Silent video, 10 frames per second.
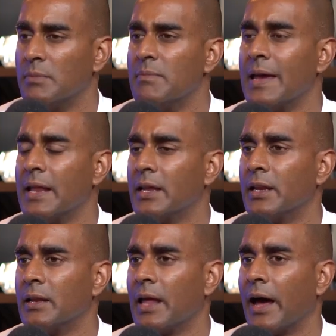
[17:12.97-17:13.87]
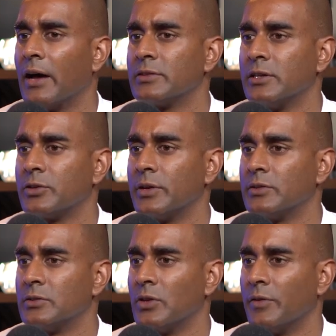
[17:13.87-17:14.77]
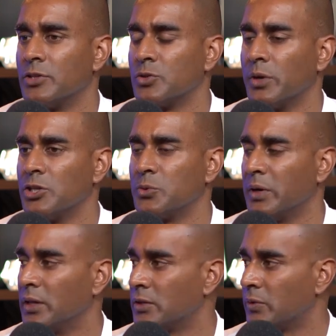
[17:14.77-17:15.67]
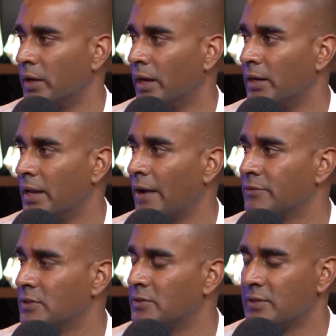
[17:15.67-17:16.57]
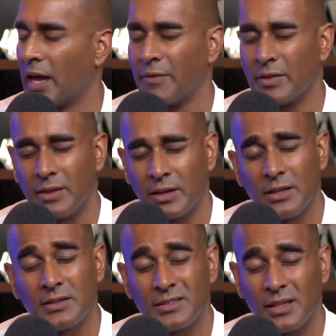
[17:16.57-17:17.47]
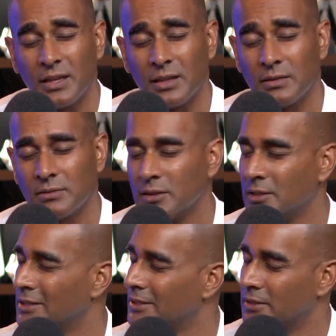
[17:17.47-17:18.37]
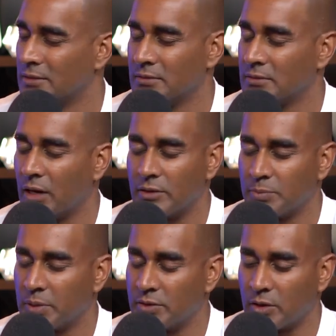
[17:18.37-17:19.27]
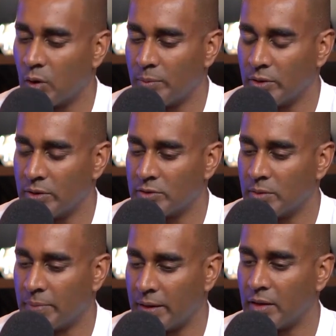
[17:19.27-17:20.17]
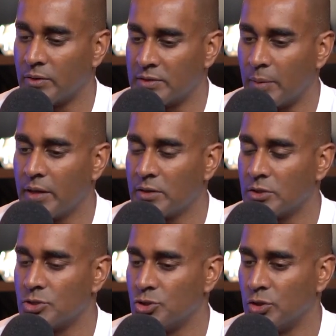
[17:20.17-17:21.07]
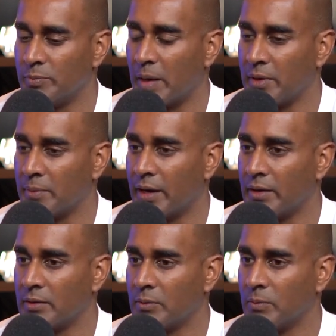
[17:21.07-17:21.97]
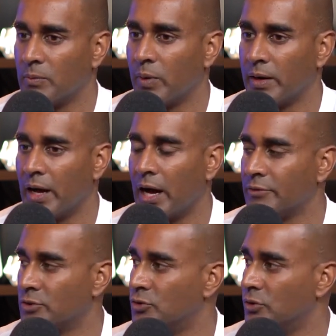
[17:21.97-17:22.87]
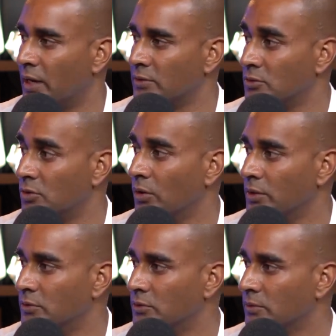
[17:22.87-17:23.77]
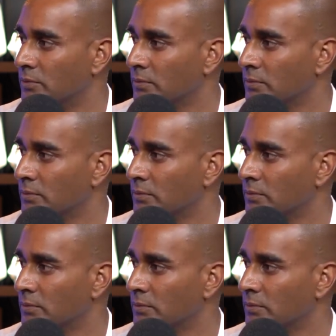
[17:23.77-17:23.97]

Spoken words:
at the median house increases over 2023, and you'd have to save. I think in Sydney, guys, please don't quote me on this, but it was somewhere into the tune of maybe about $1,500 to $2,000